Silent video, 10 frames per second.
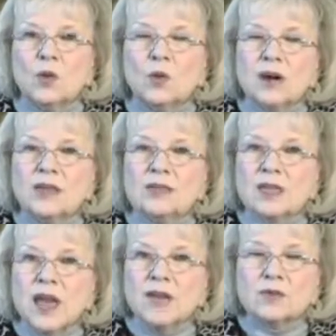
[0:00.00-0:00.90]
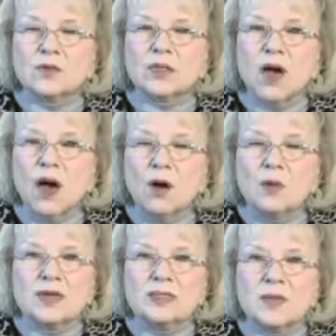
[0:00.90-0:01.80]
where his life was
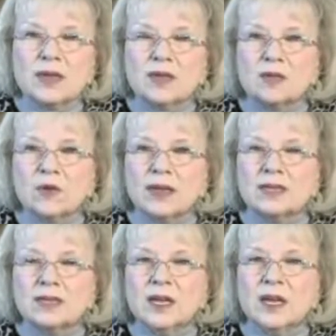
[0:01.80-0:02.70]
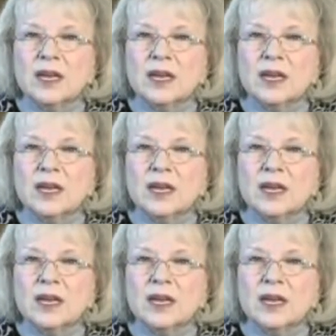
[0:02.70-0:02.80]
always being threatened.